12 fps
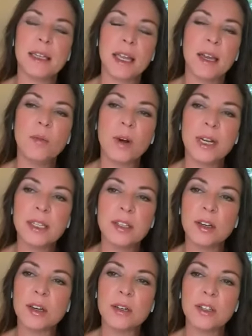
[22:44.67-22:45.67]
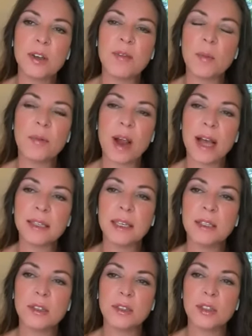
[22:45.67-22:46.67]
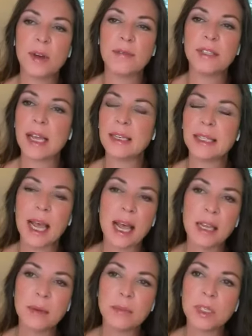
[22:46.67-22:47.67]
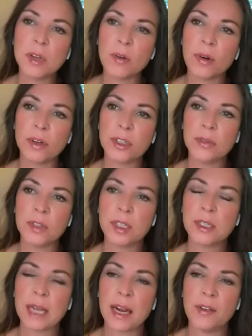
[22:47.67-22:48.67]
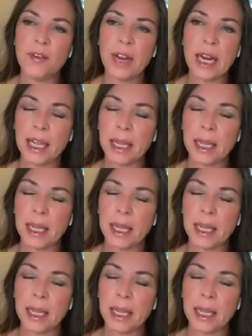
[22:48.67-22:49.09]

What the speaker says: Like, what is your, do you have a process or do you have set times or do you just kind of fit it